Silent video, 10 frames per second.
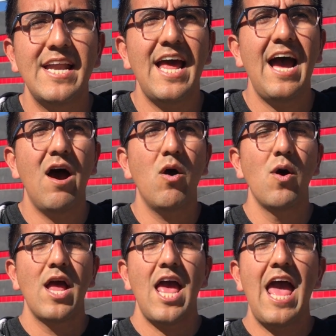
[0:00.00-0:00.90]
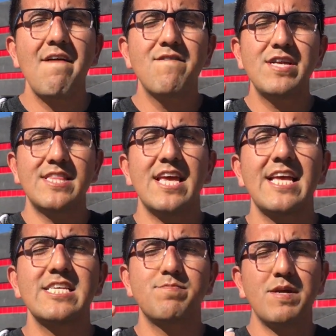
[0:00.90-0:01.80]
and how
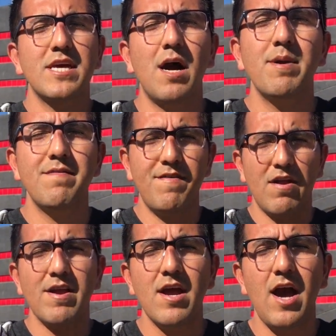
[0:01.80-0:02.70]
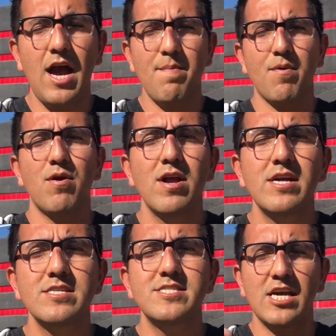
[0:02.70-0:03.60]
everything is becoming very hyper
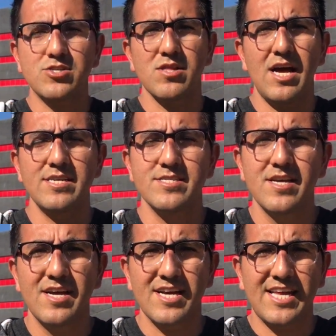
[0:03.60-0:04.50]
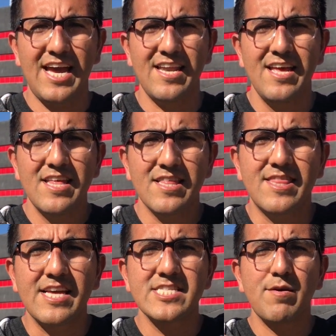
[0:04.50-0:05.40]
sexualized. Again, the
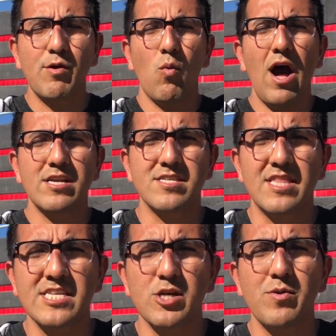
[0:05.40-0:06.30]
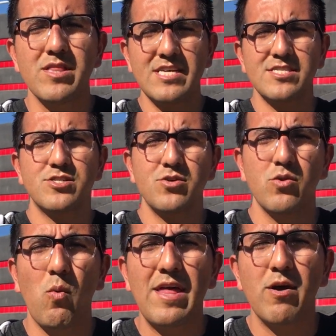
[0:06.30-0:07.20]
things that we watch, the things that we listen to,
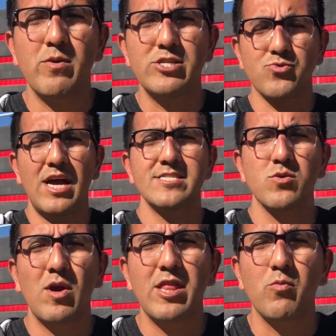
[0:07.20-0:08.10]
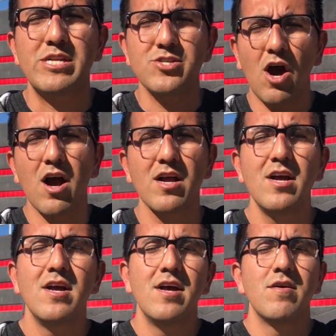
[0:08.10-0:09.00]
the way that we dress, the way that we talk,
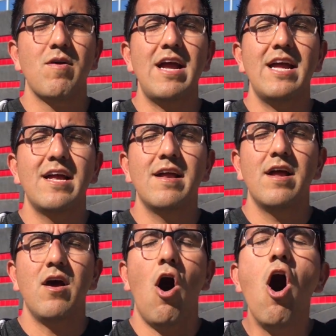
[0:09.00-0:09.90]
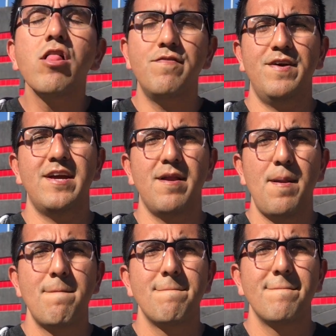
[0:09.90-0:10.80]
right? All of it.
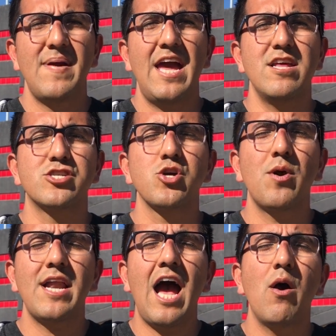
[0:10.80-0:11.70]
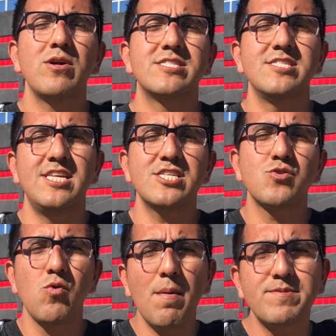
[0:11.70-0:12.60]
And it's showing how it's
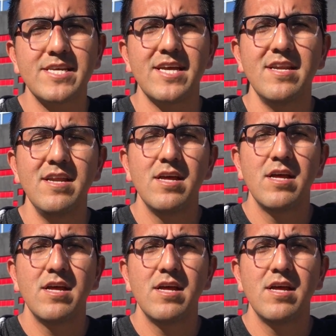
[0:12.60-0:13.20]
disrupting